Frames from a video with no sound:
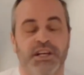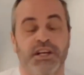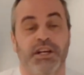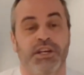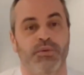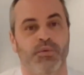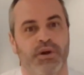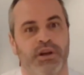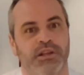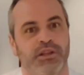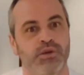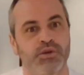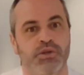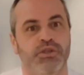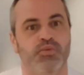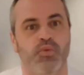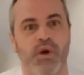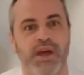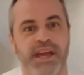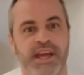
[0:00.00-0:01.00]
you want to
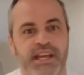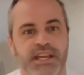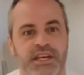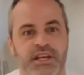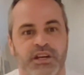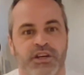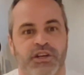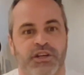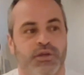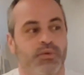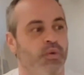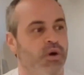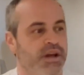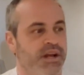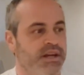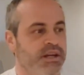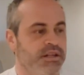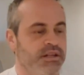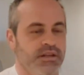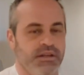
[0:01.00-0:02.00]
lose weight, you want
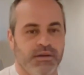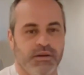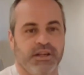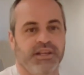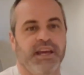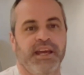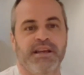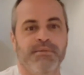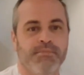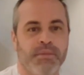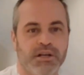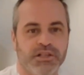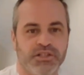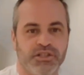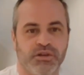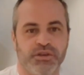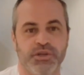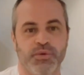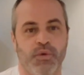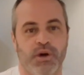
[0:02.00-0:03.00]
to gain
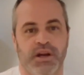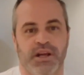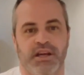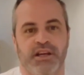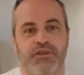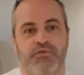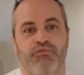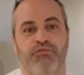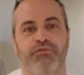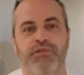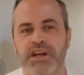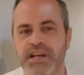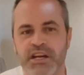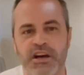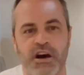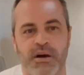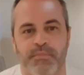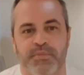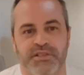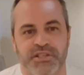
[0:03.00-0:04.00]
muscle, you want to
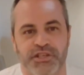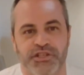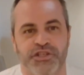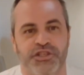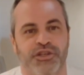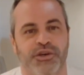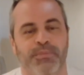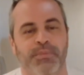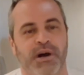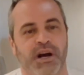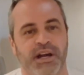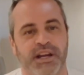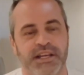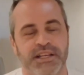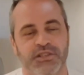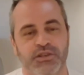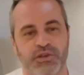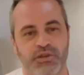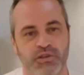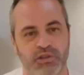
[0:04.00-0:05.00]
recomposition your body
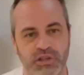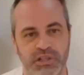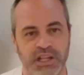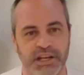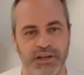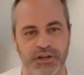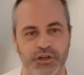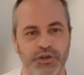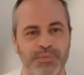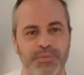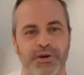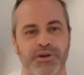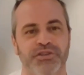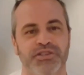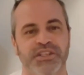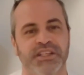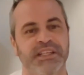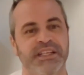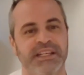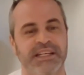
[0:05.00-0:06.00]
so you look like a new
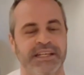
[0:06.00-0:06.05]
person.